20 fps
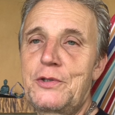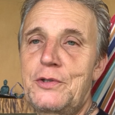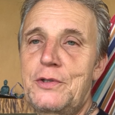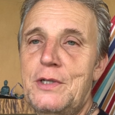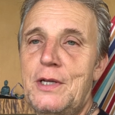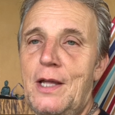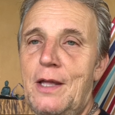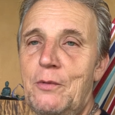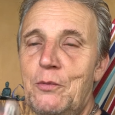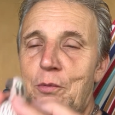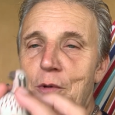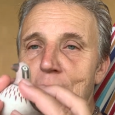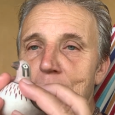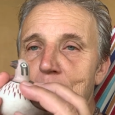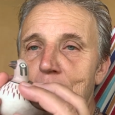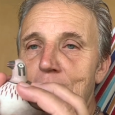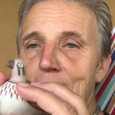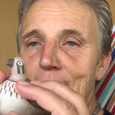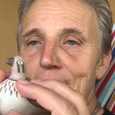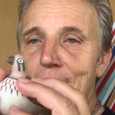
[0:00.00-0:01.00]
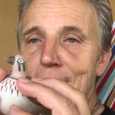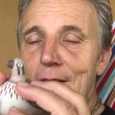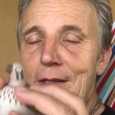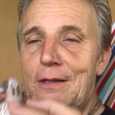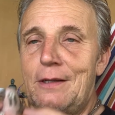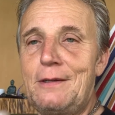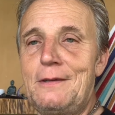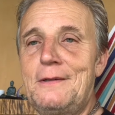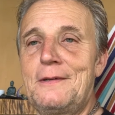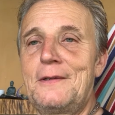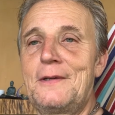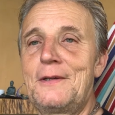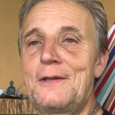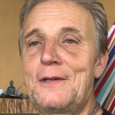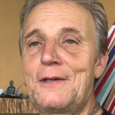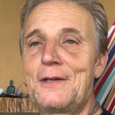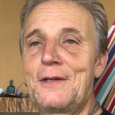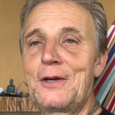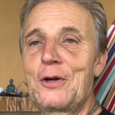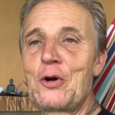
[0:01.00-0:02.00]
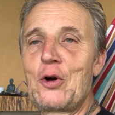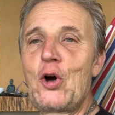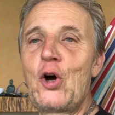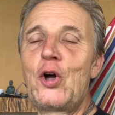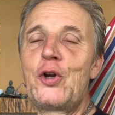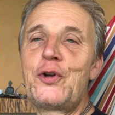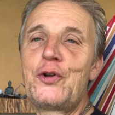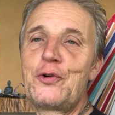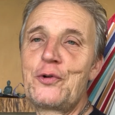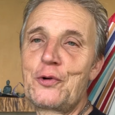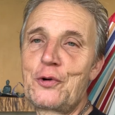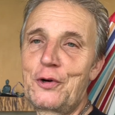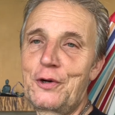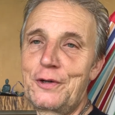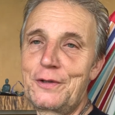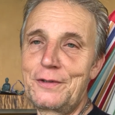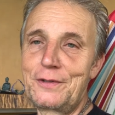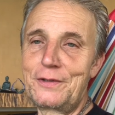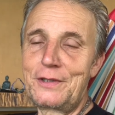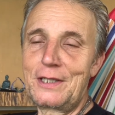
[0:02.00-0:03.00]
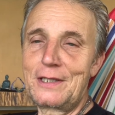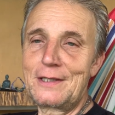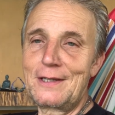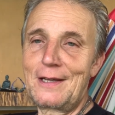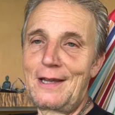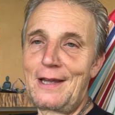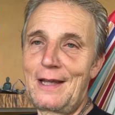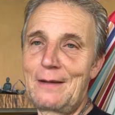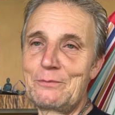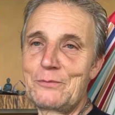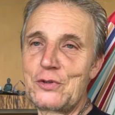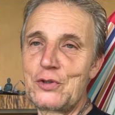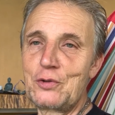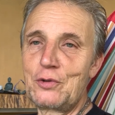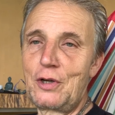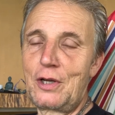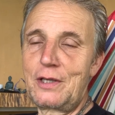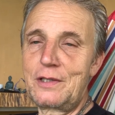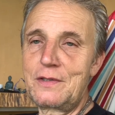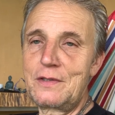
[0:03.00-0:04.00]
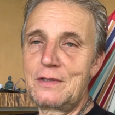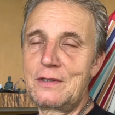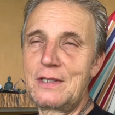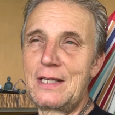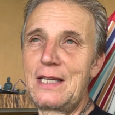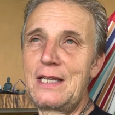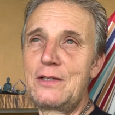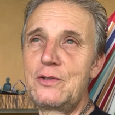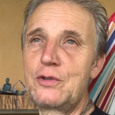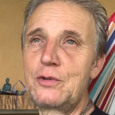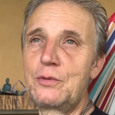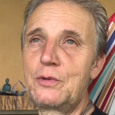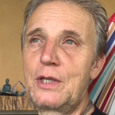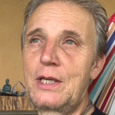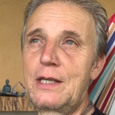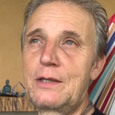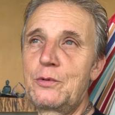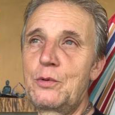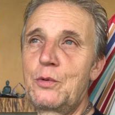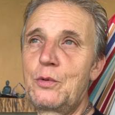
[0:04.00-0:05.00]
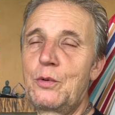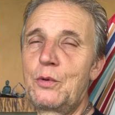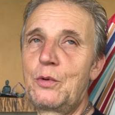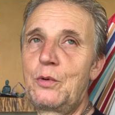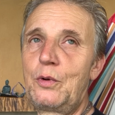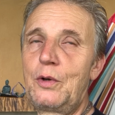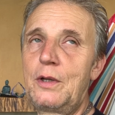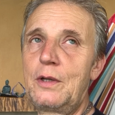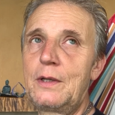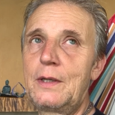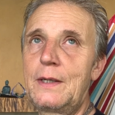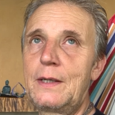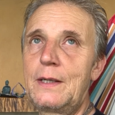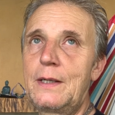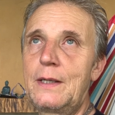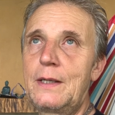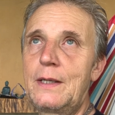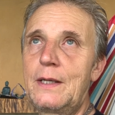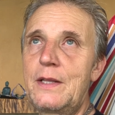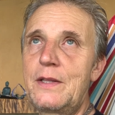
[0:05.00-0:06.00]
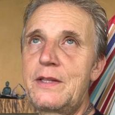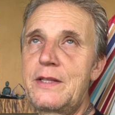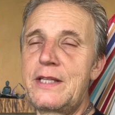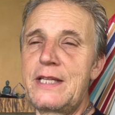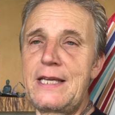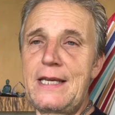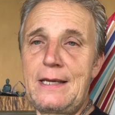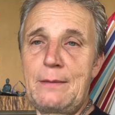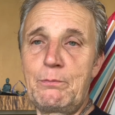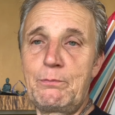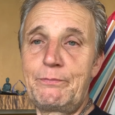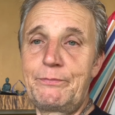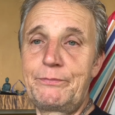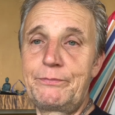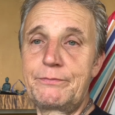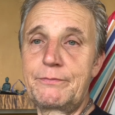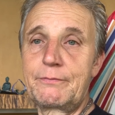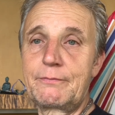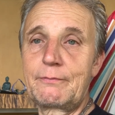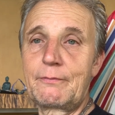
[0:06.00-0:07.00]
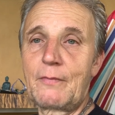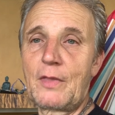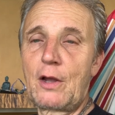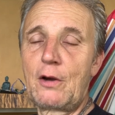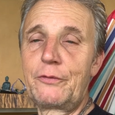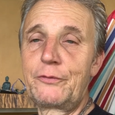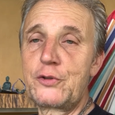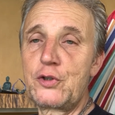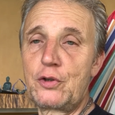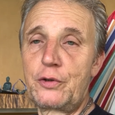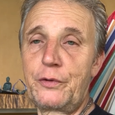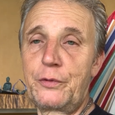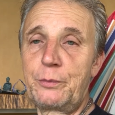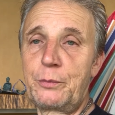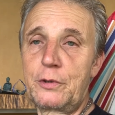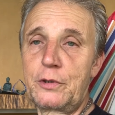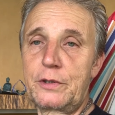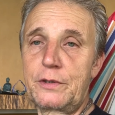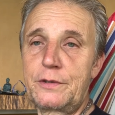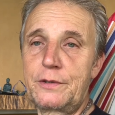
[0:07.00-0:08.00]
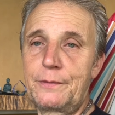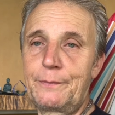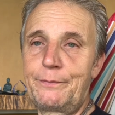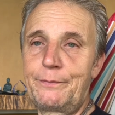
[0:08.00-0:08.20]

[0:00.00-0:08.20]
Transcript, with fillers: today with my little condor that came to us into that whole theme of choice point.